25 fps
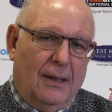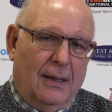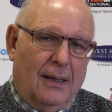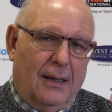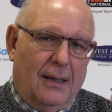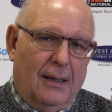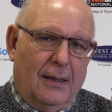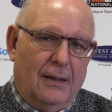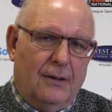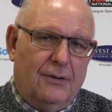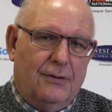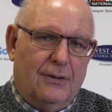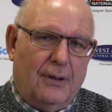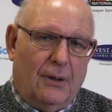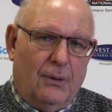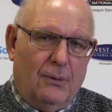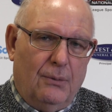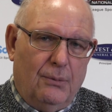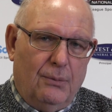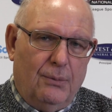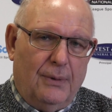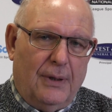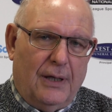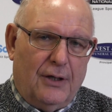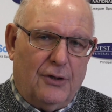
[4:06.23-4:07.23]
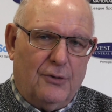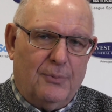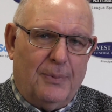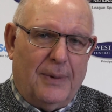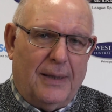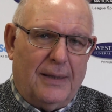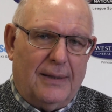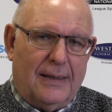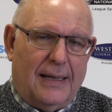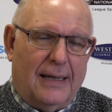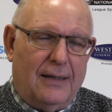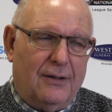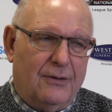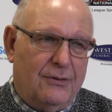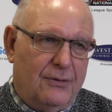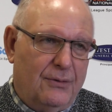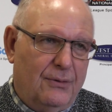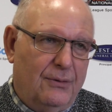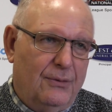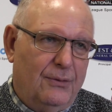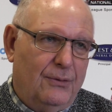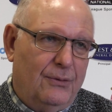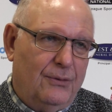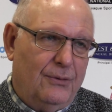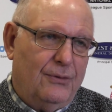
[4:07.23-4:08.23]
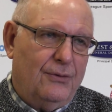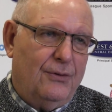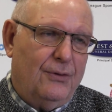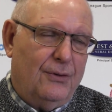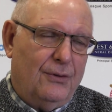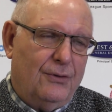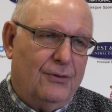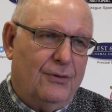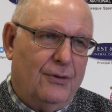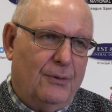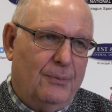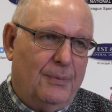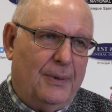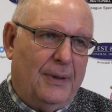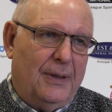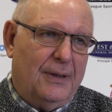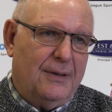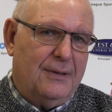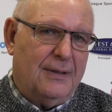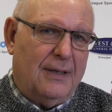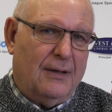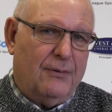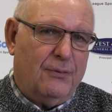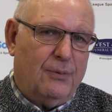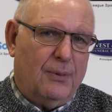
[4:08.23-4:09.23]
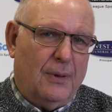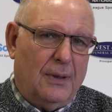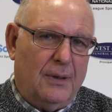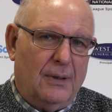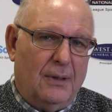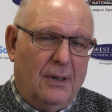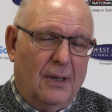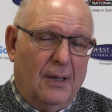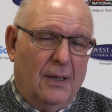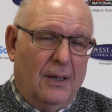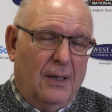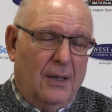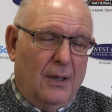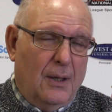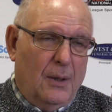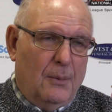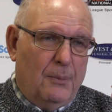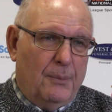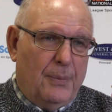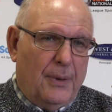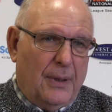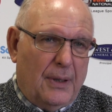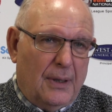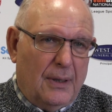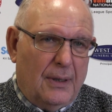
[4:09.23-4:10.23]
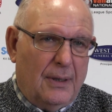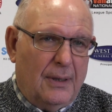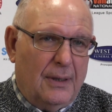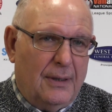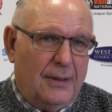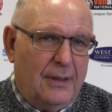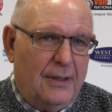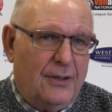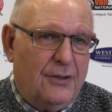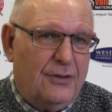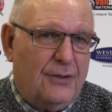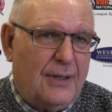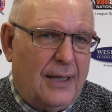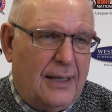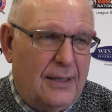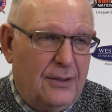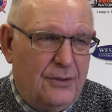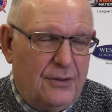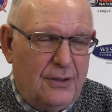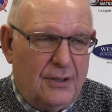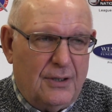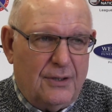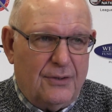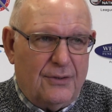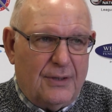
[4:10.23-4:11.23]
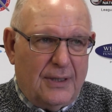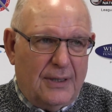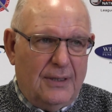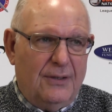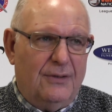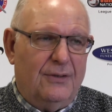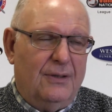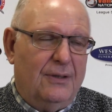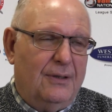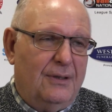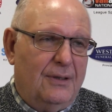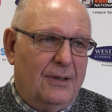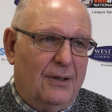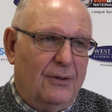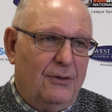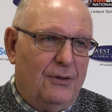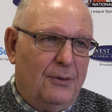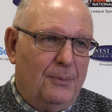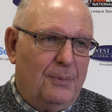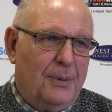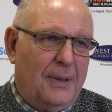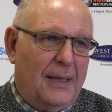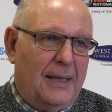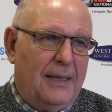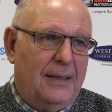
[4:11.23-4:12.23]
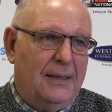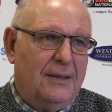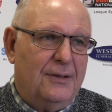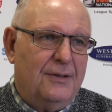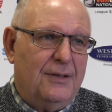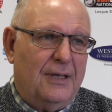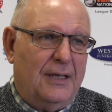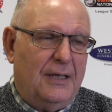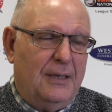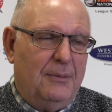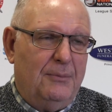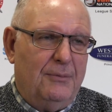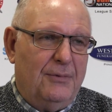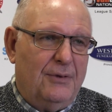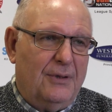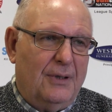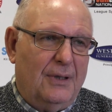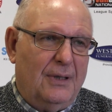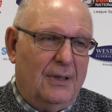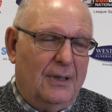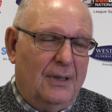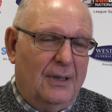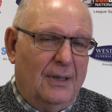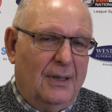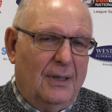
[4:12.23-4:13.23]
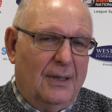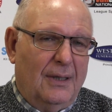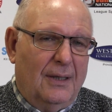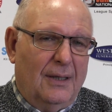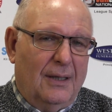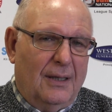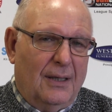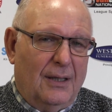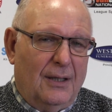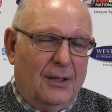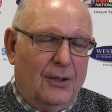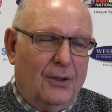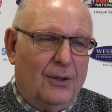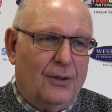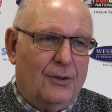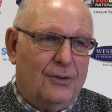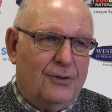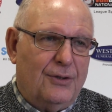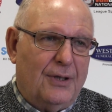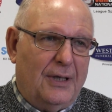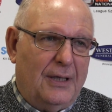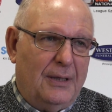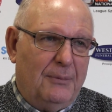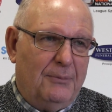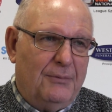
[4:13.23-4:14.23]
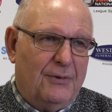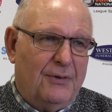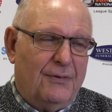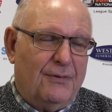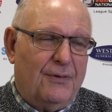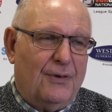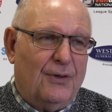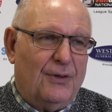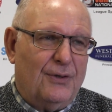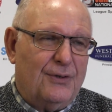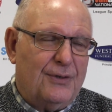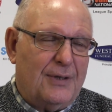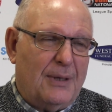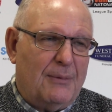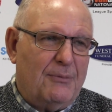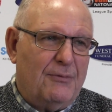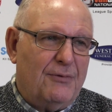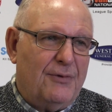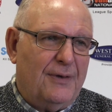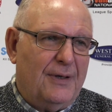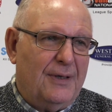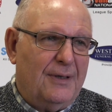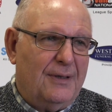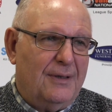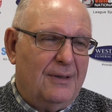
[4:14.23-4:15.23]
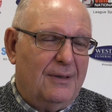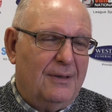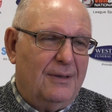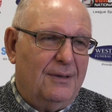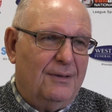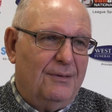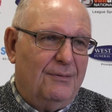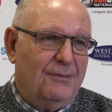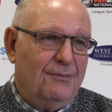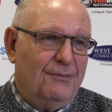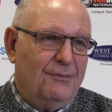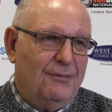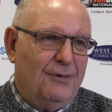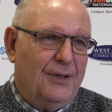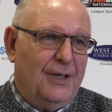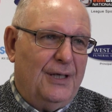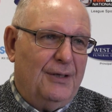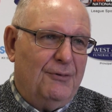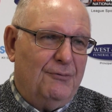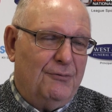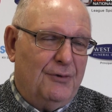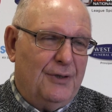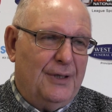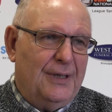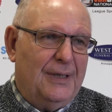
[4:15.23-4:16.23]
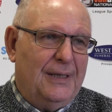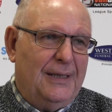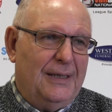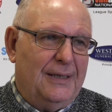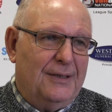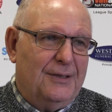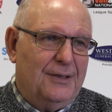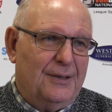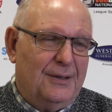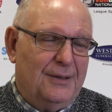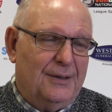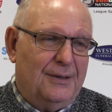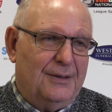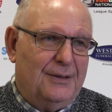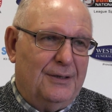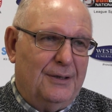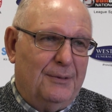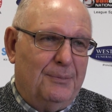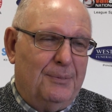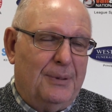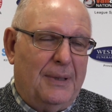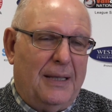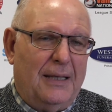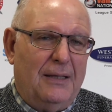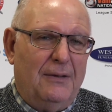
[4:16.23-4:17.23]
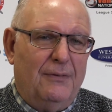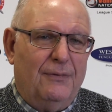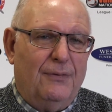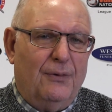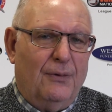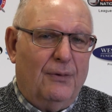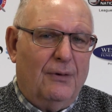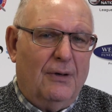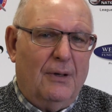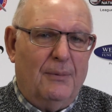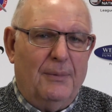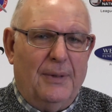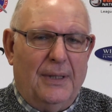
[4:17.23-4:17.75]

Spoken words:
So we expect that to be a tough one. But at this stage of the season, you know, you're playing teams that a lot of teams have got something really to play for.